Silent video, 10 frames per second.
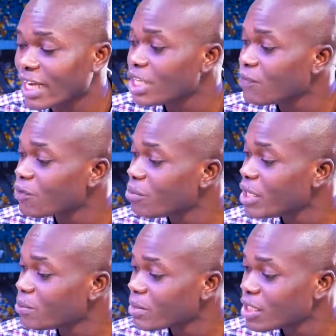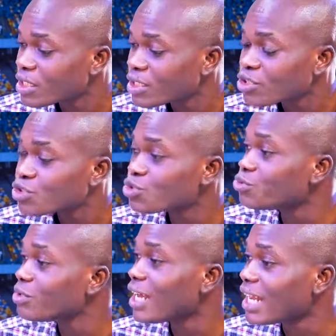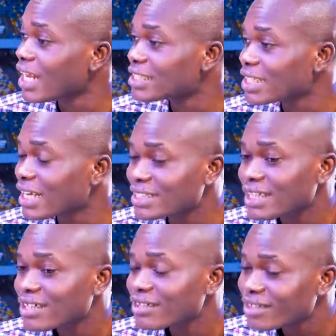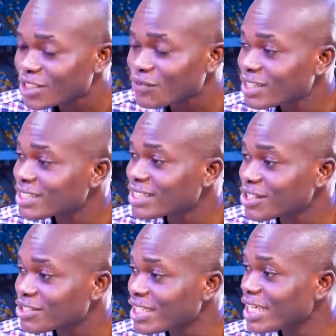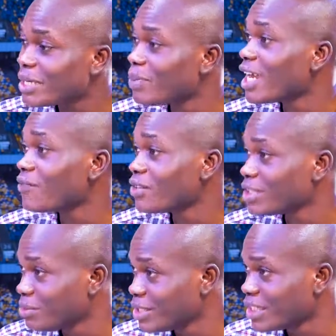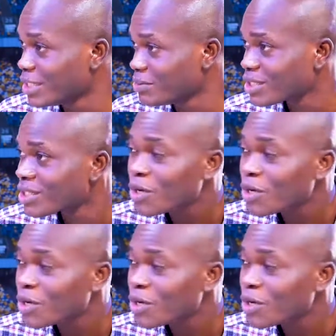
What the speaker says: even made me to realize that Rashford is actually a player for the big games,